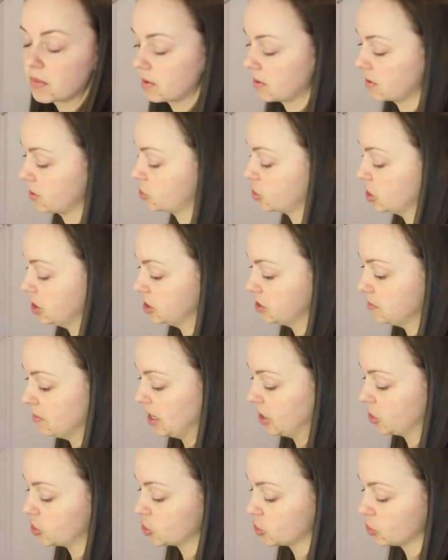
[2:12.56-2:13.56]
because you need to
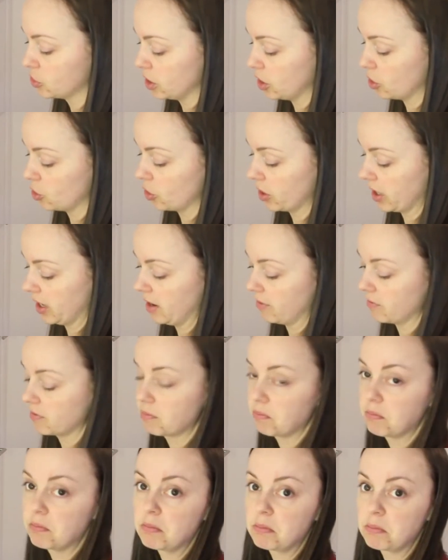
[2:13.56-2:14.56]
make sure that you're not going to
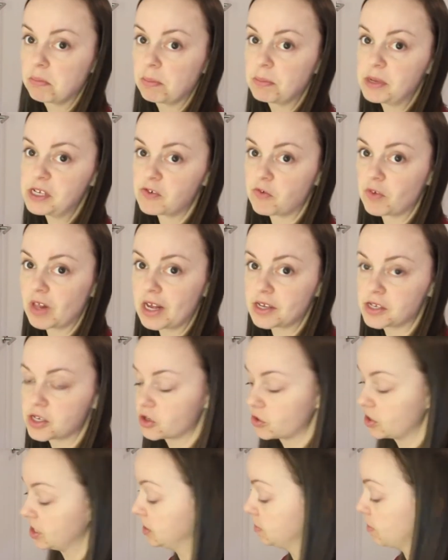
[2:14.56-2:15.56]
have a piece of glass
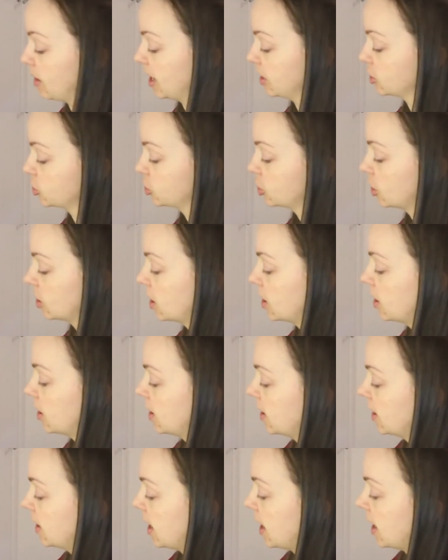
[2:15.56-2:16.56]
that's going to smash.
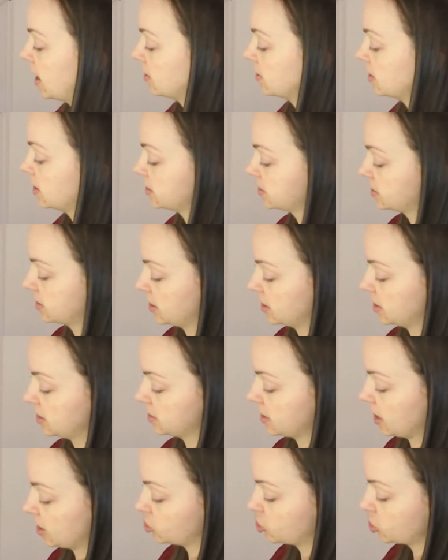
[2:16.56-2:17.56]
And this
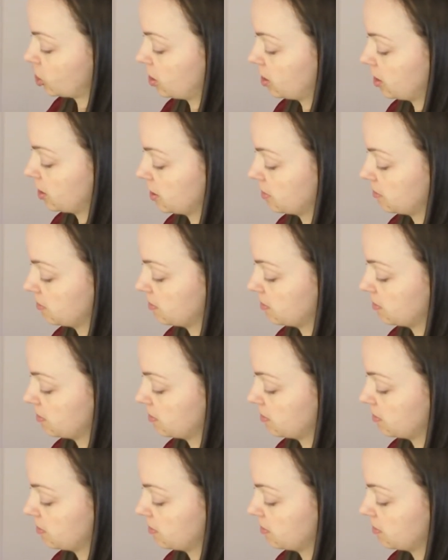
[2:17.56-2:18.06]
is a jar